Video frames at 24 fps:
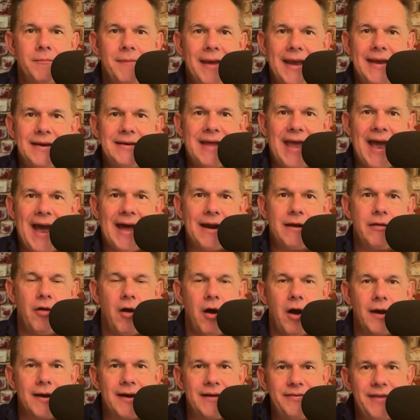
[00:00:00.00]
main
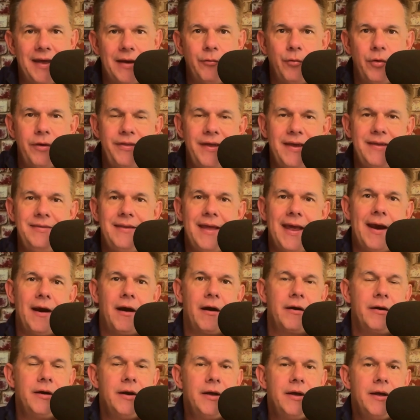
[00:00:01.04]
catalog. And then within
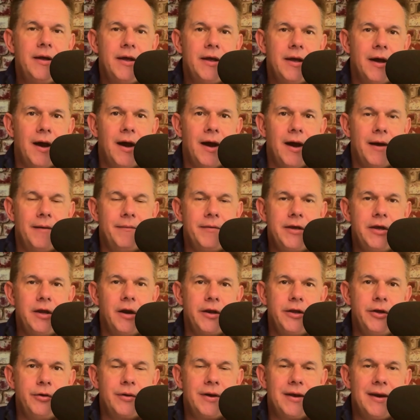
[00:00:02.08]
there,
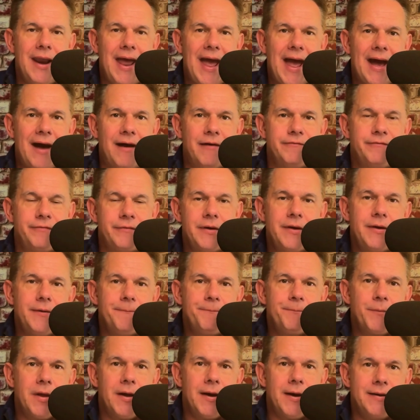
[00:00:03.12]
you can have
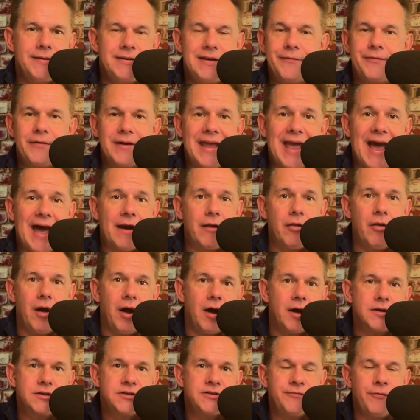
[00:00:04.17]
different
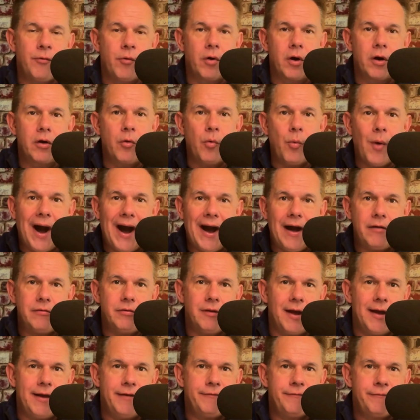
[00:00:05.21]
catalogs for
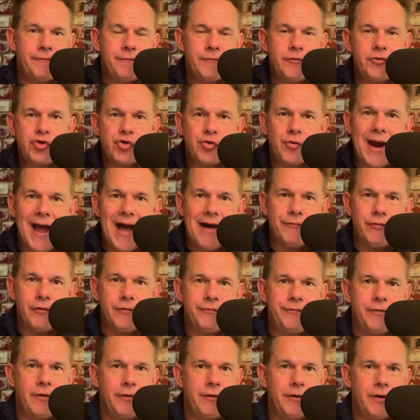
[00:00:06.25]
wildlife, travel
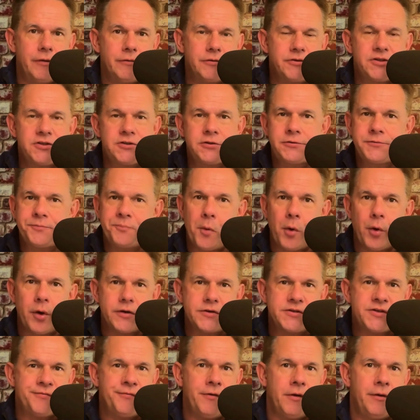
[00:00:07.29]
photos,
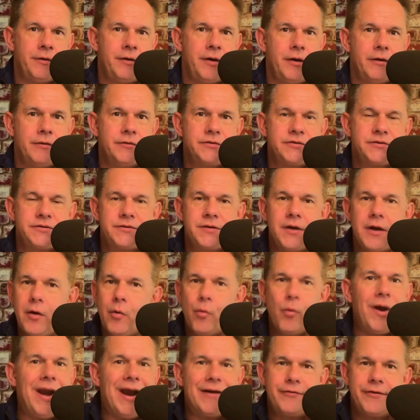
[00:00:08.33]
sports photos,
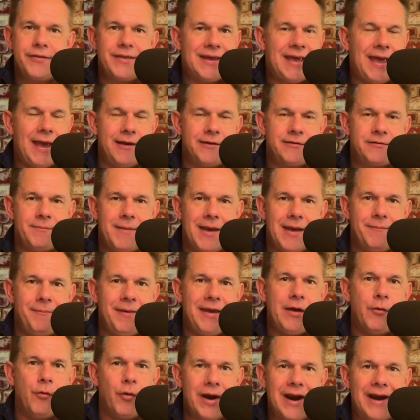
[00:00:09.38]
whatever the case may
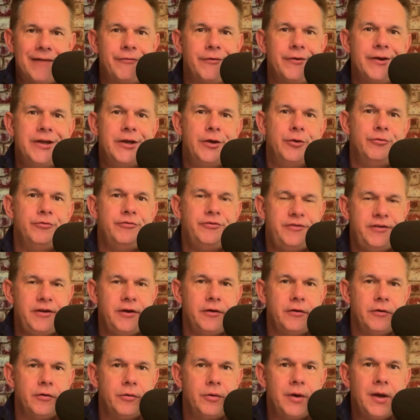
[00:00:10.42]
be. Whatever you
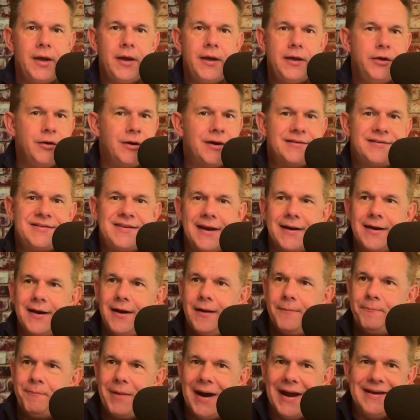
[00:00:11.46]
do, you could set it
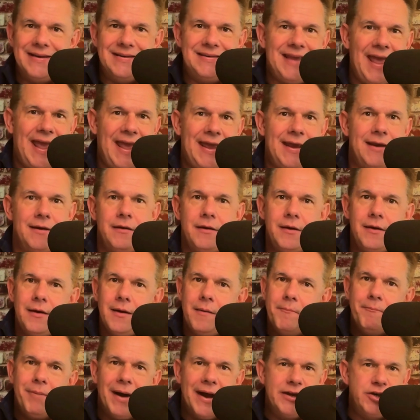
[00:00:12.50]
up by date,
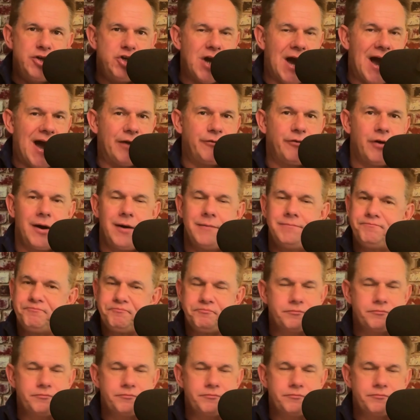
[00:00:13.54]
by genre.